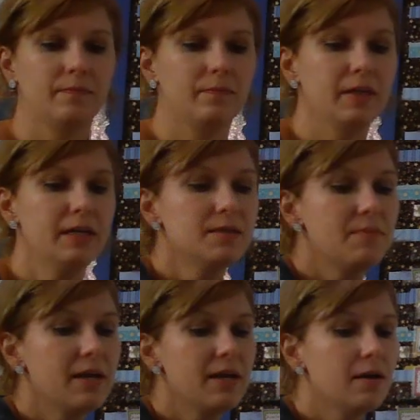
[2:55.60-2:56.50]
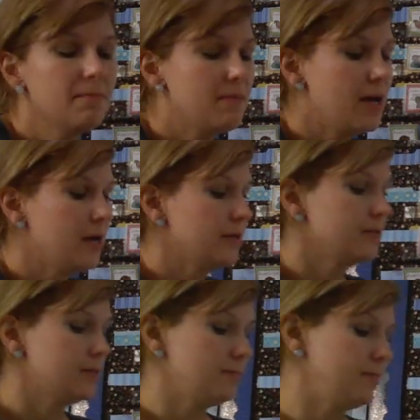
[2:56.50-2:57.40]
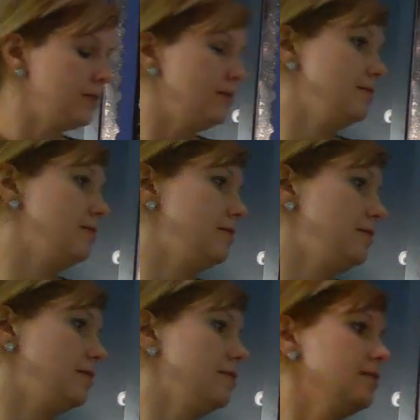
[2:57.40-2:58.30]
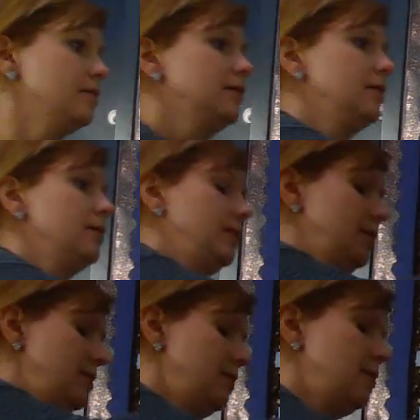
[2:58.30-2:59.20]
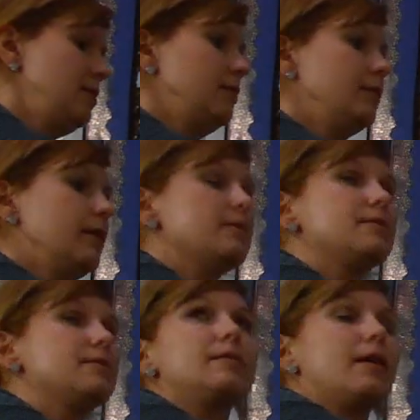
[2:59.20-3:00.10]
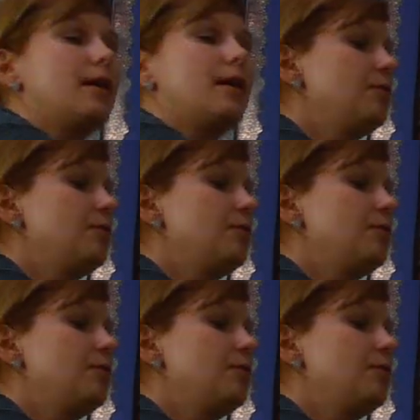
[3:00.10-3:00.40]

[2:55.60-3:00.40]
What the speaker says: Let's make our magnets be, let's see, how